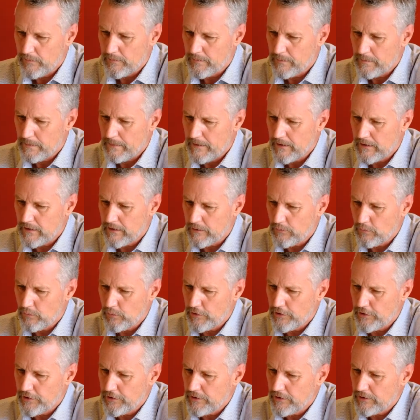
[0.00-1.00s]
there
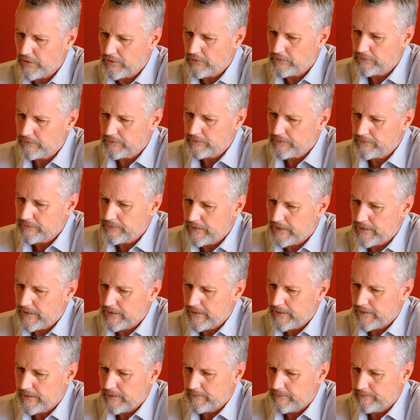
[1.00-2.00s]
were
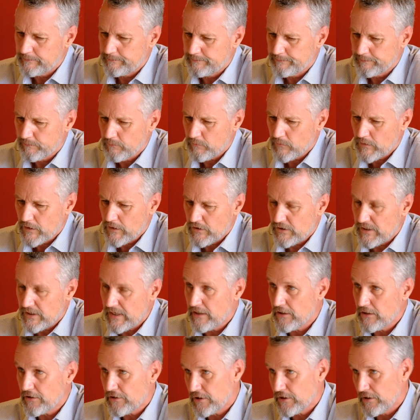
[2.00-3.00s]

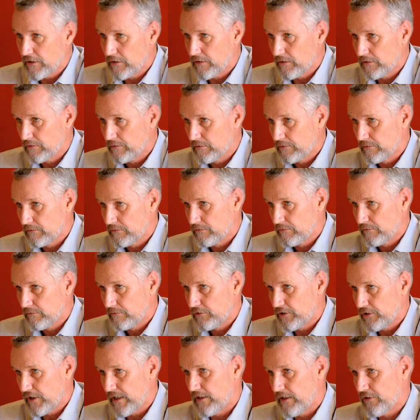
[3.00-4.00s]
stainless steel
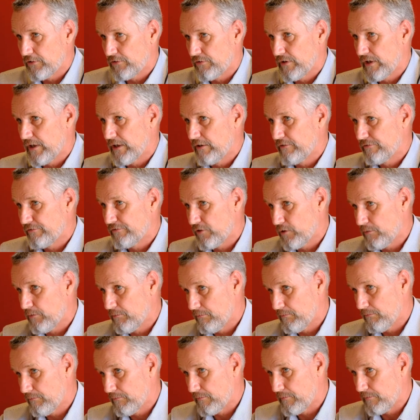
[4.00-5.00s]
trailers running
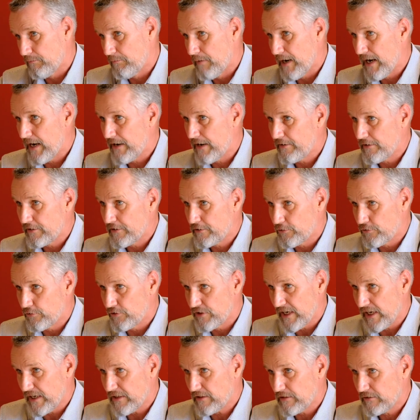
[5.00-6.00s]
from Beira to
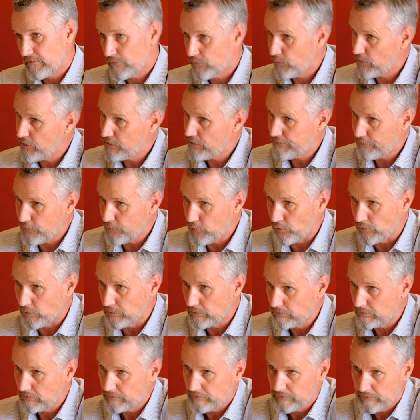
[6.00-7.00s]
Tet with fuel,
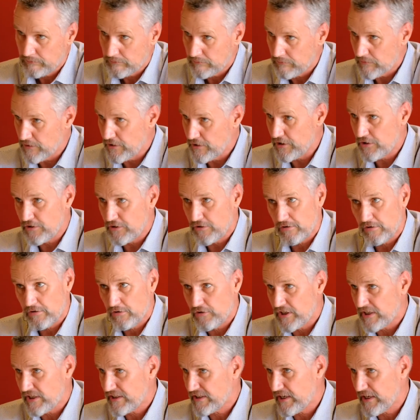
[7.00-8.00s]
diesel,
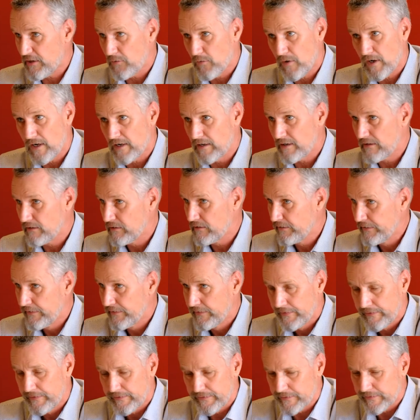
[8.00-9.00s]
Jet A1,
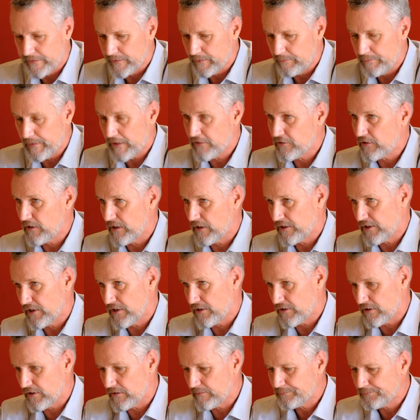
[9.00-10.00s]
petrol,
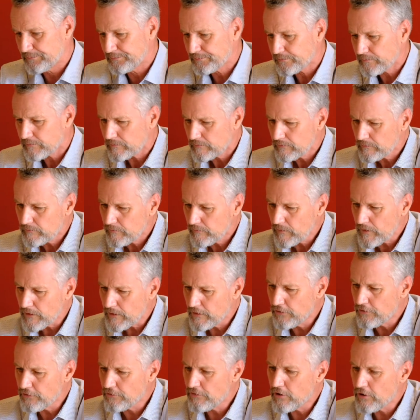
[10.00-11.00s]
etc.
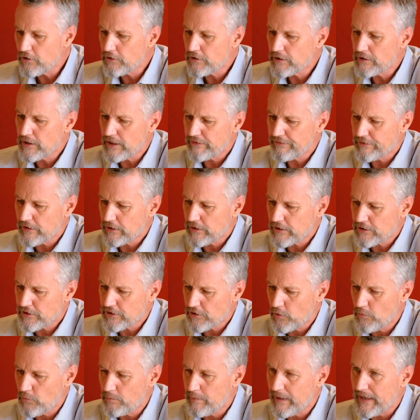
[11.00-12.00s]
The road in Africa is
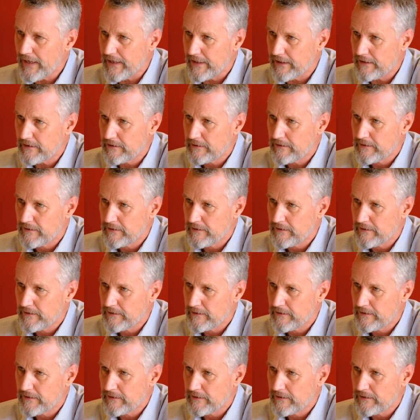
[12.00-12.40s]
so bad